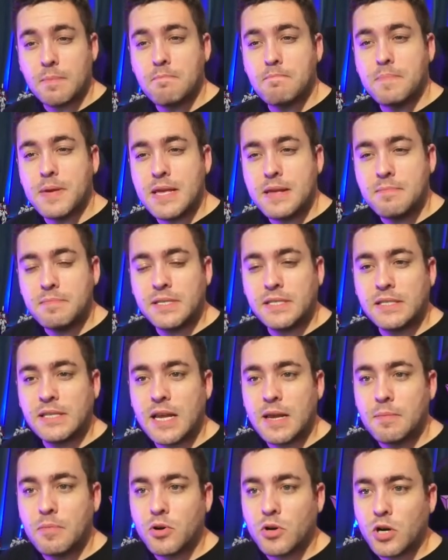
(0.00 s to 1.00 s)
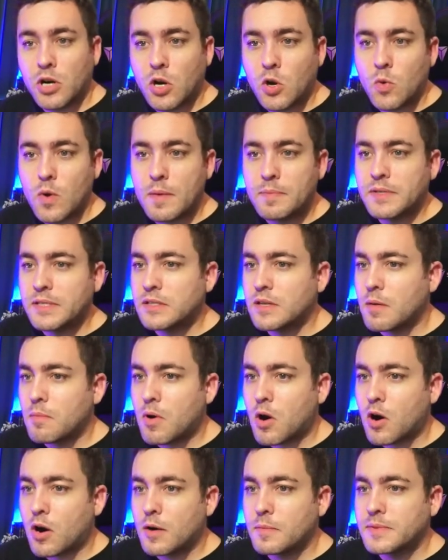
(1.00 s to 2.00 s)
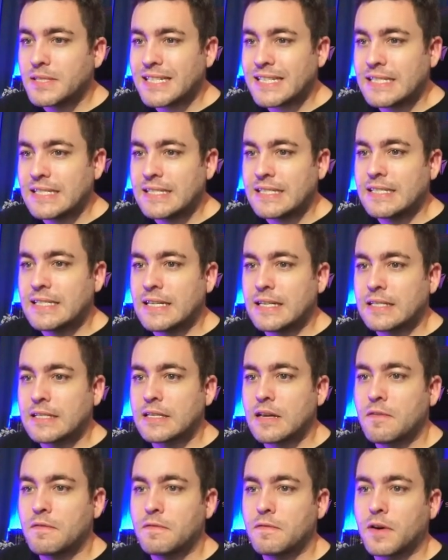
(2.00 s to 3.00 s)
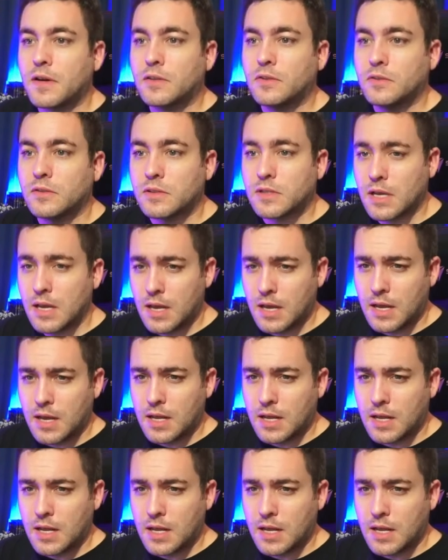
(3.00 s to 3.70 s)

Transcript: beam saber equipped subarms, and six funnels.